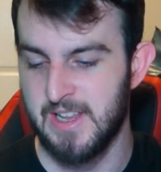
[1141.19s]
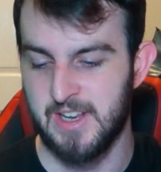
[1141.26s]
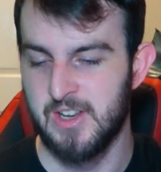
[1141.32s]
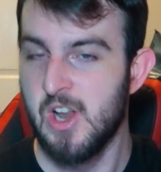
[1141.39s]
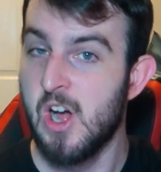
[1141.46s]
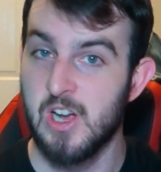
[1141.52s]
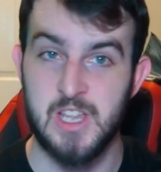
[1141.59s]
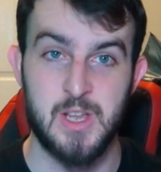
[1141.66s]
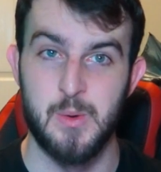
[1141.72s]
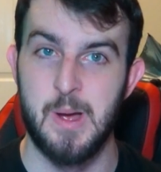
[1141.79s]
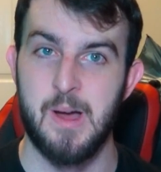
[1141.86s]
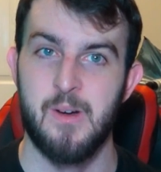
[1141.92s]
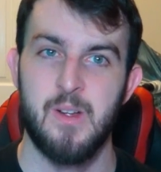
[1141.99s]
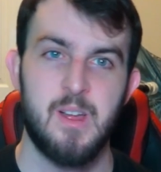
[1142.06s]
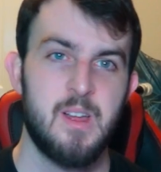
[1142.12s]
trying to like
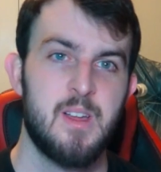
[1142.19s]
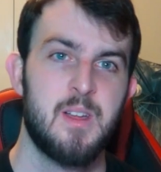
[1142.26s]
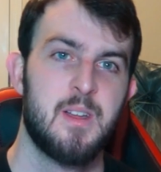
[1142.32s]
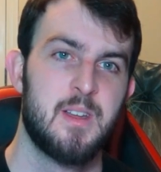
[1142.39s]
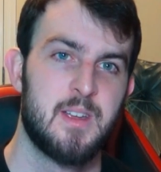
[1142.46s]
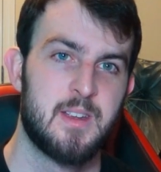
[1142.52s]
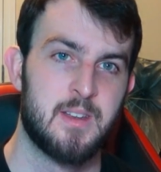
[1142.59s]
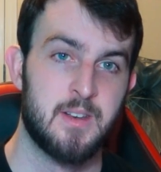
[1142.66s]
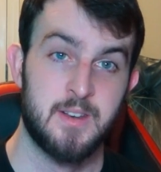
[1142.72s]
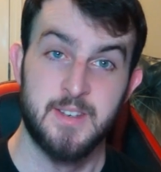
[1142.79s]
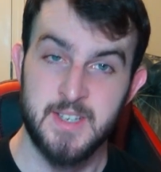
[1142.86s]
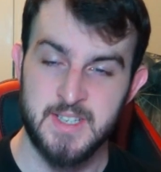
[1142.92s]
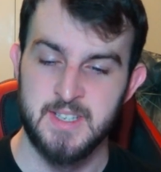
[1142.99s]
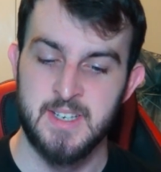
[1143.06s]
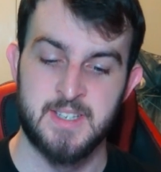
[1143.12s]
knock you out.
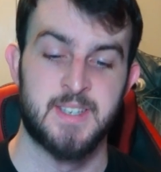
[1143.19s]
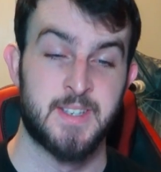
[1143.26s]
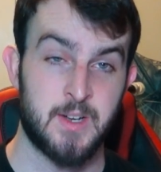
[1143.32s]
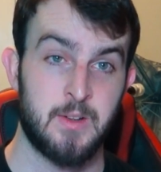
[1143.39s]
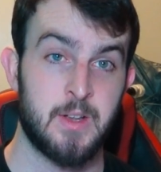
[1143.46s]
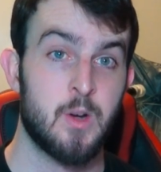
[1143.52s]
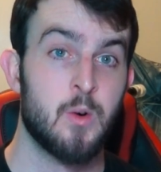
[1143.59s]
It doesn't